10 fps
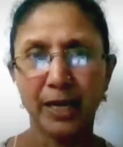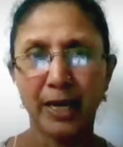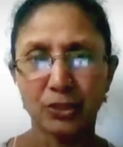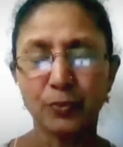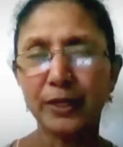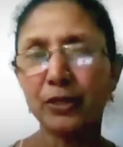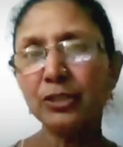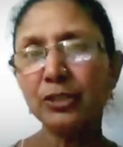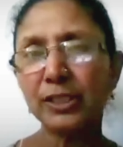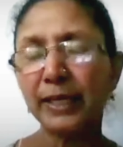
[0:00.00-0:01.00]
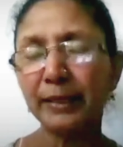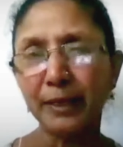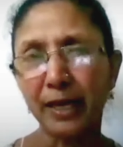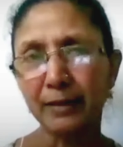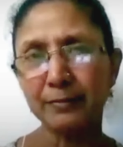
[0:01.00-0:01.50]
So when your child
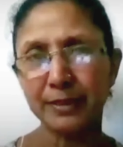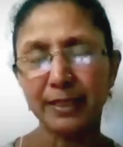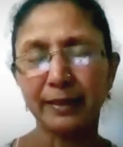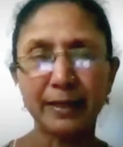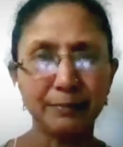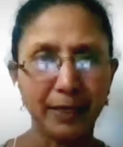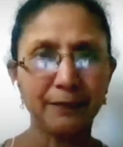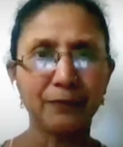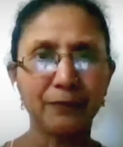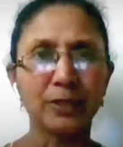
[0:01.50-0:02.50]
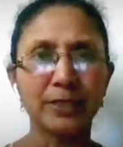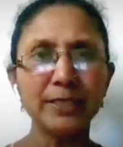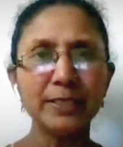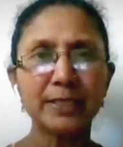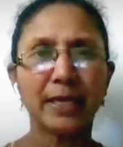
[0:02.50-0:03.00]
becomes that main
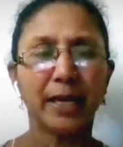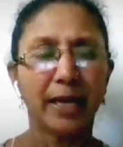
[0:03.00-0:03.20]
focus